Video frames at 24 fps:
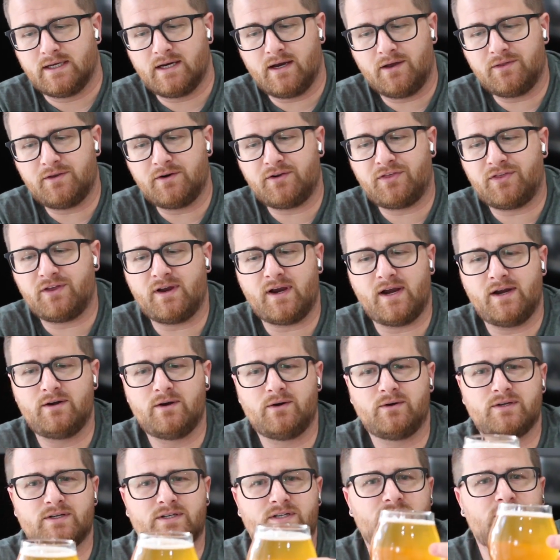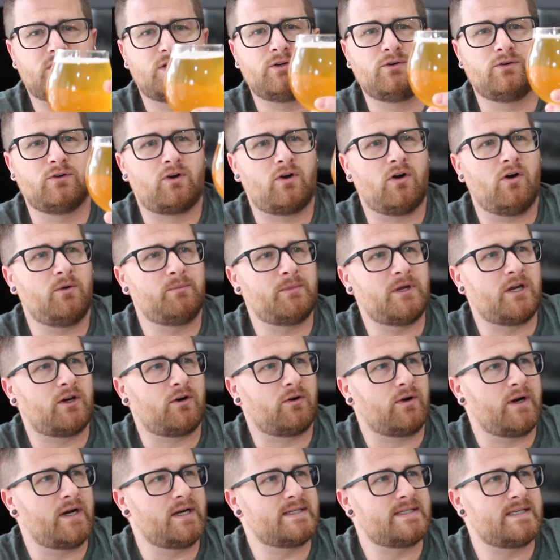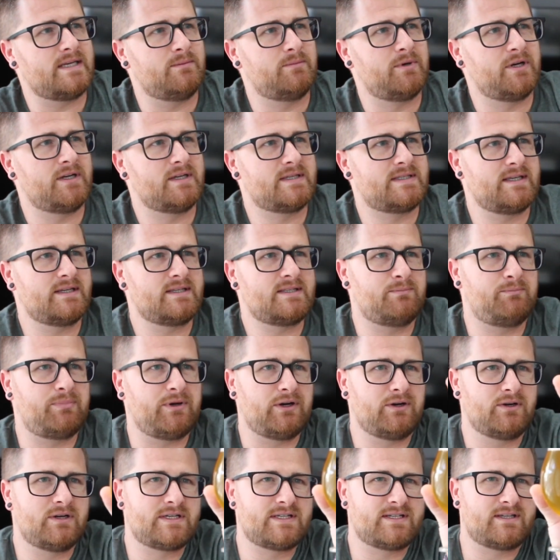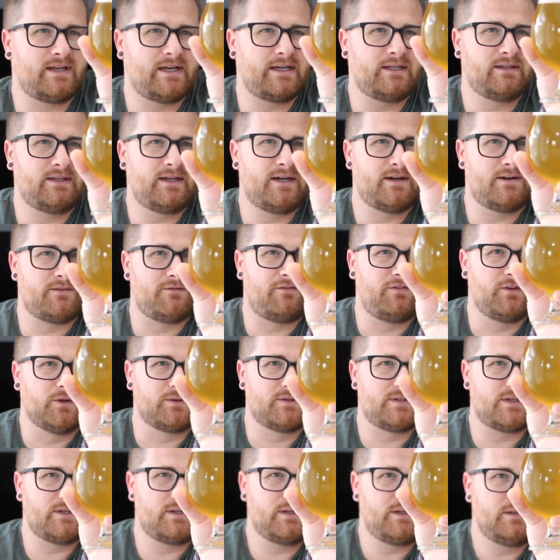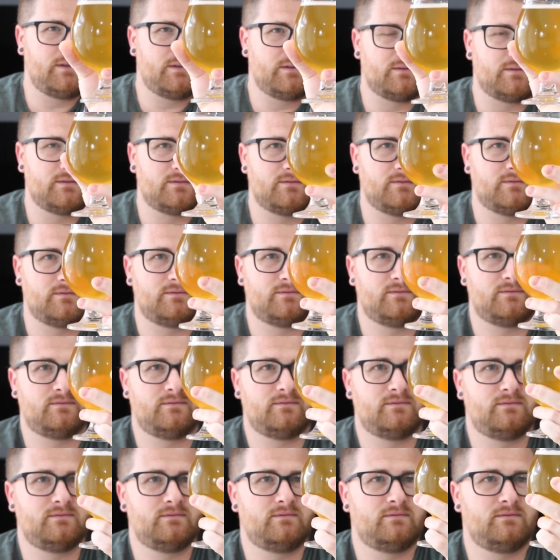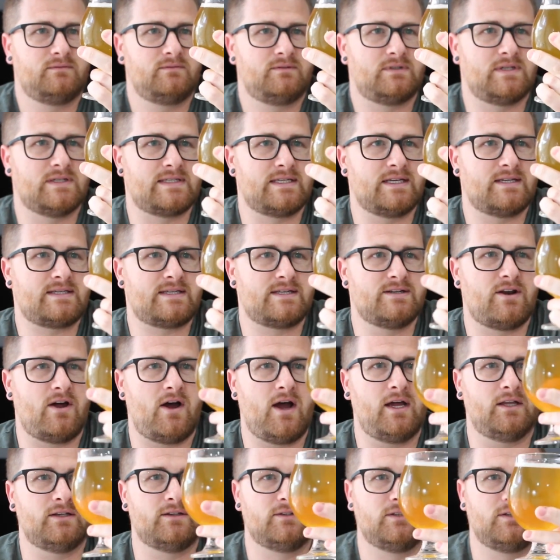The other thing I noticed too, call me crazy, but is this beer slightly unfiltered? Does this not